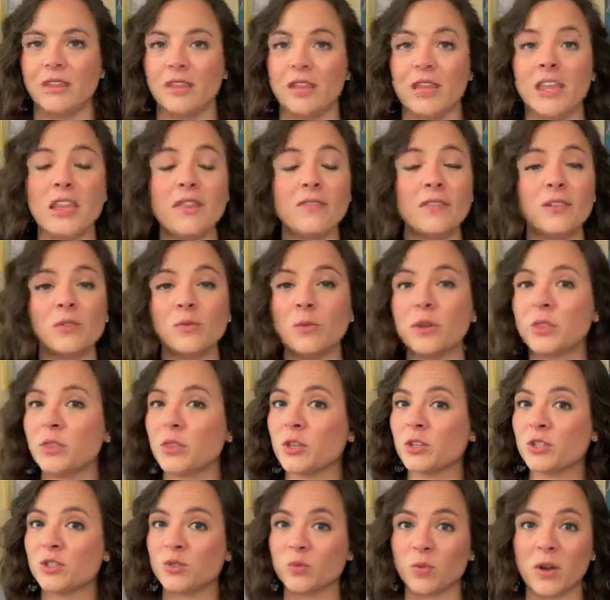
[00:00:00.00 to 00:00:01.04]
Even with the
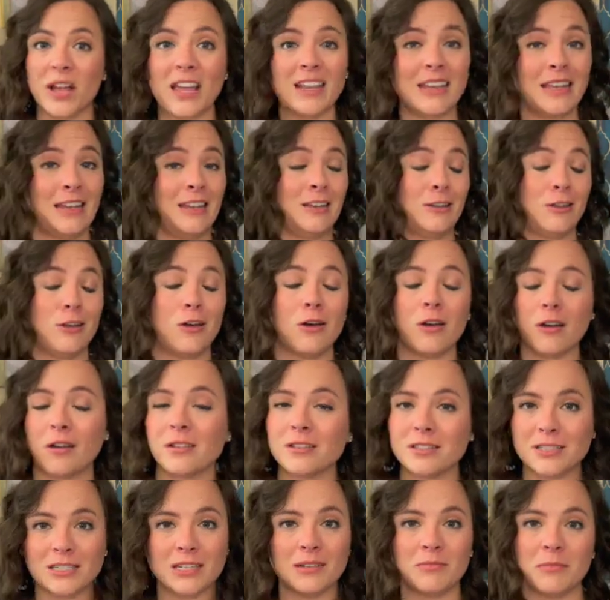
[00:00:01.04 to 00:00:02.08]
sweat and
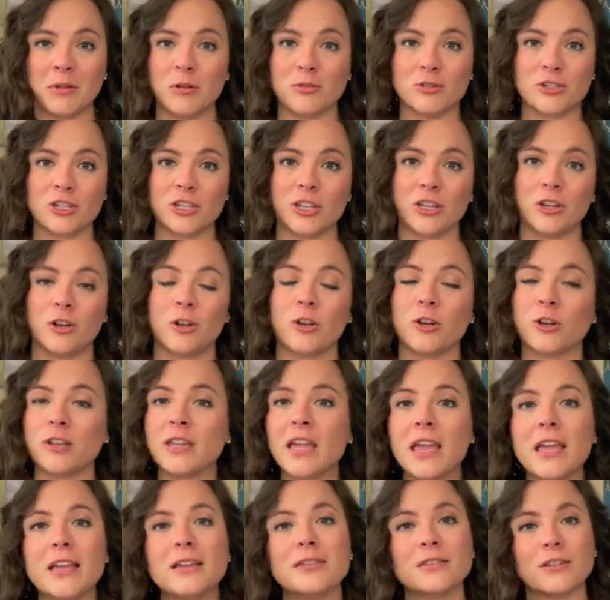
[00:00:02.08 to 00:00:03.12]
constant motion, her
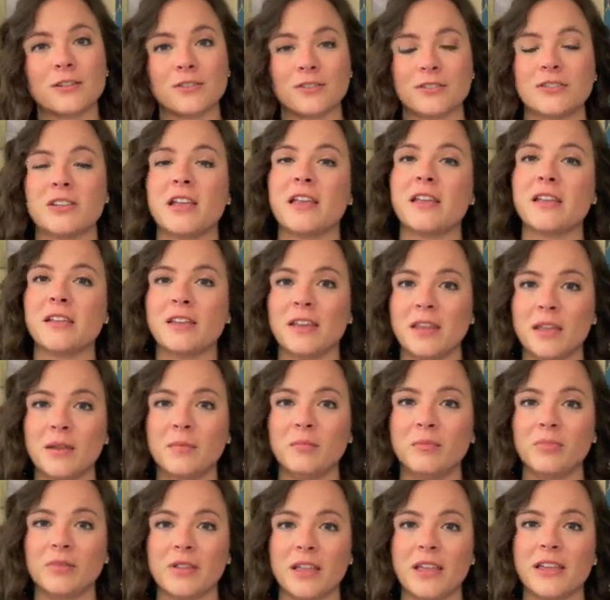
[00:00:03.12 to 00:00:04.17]
CAKES are staying in
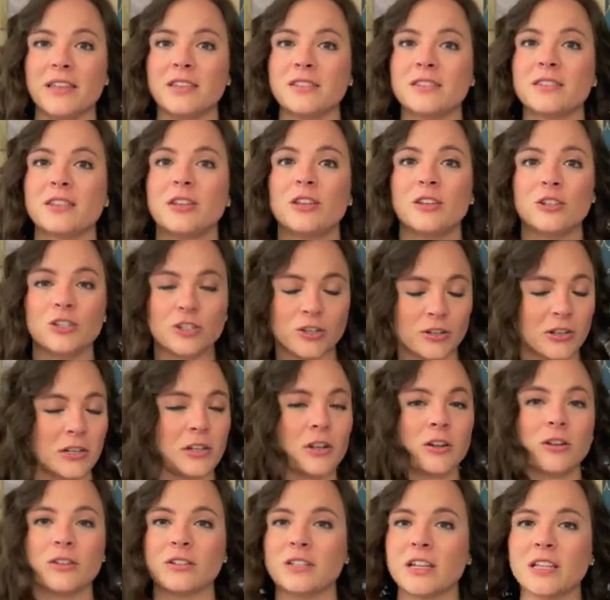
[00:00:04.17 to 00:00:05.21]
place during
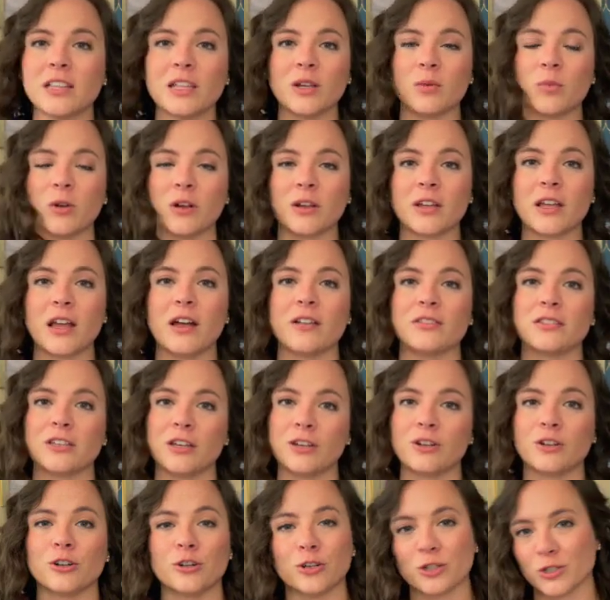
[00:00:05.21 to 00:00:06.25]
her daily workouts
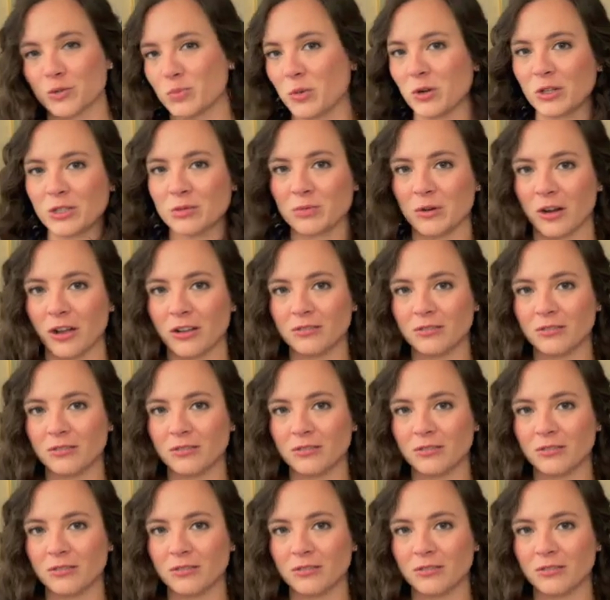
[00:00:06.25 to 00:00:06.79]
under her sports bra.